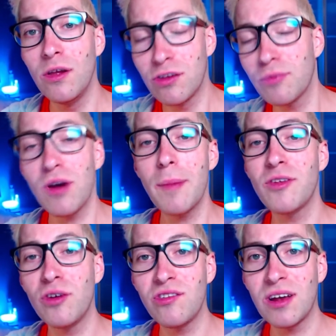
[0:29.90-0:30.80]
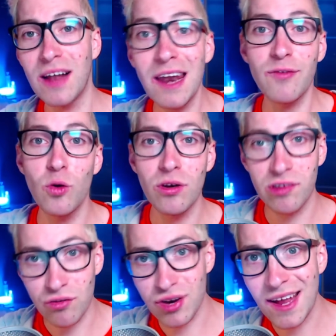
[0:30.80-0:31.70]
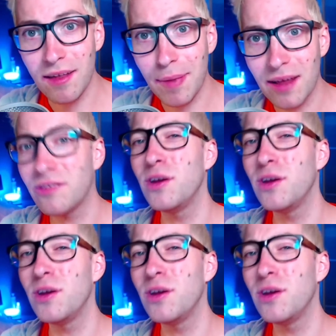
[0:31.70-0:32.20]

subscribing to the channel, and of course, ring the bell so